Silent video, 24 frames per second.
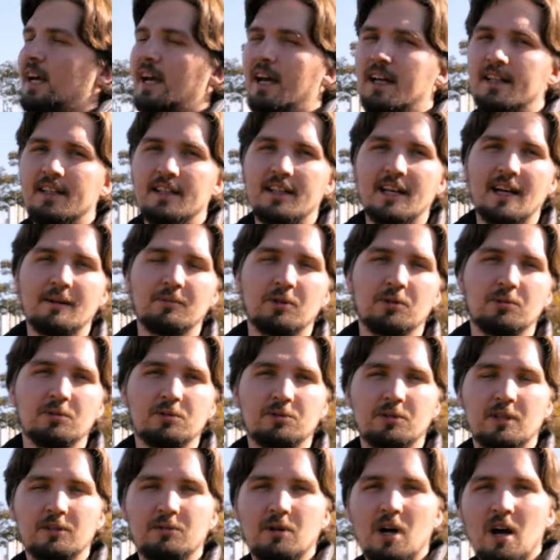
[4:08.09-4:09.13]
and the camera will
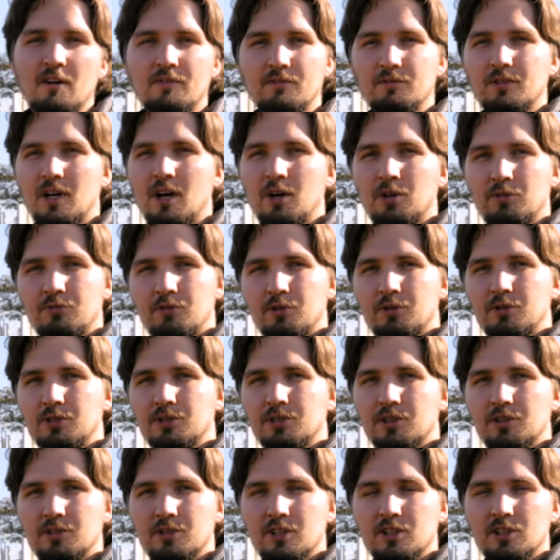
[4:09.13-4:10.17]
try to
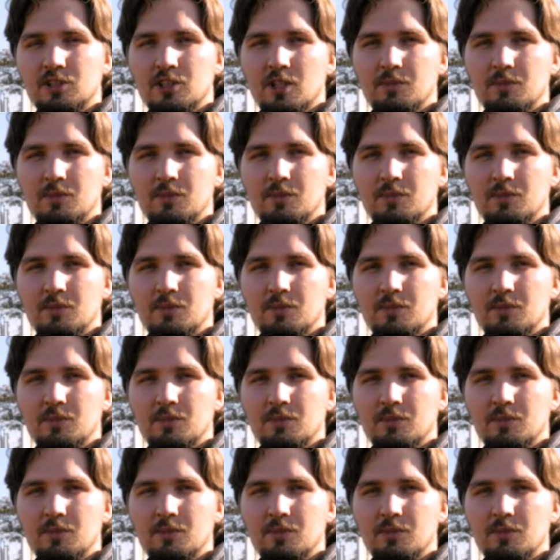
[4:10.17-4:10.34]
autofocus on that